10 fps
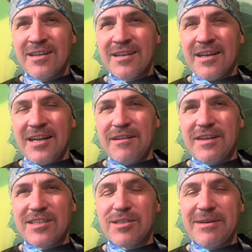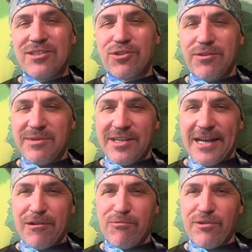kind of get some enjoyment
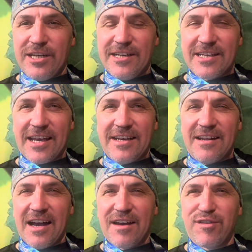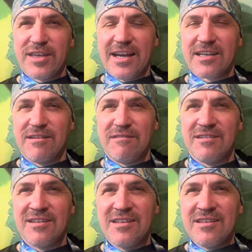out of running again. I think I can
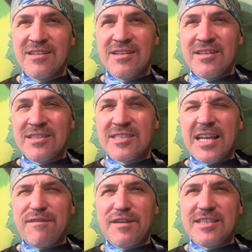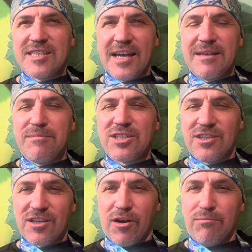safely say mission
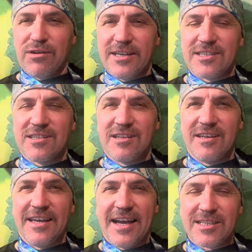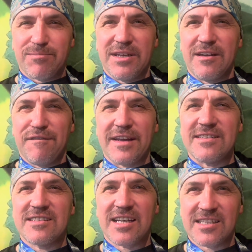accomplished. It has been a
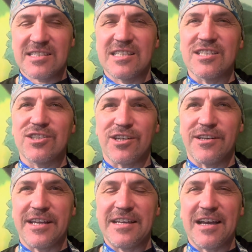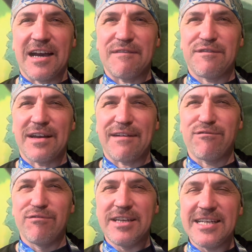fantastic journey.
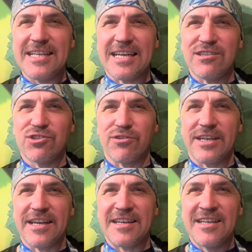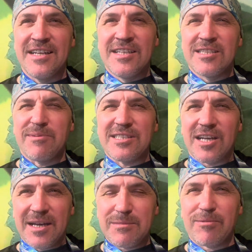I've really enjoyed it. It's been
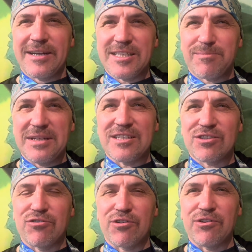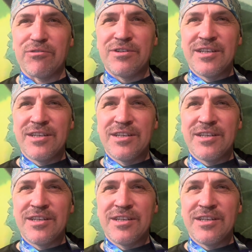times when it's been a struggle,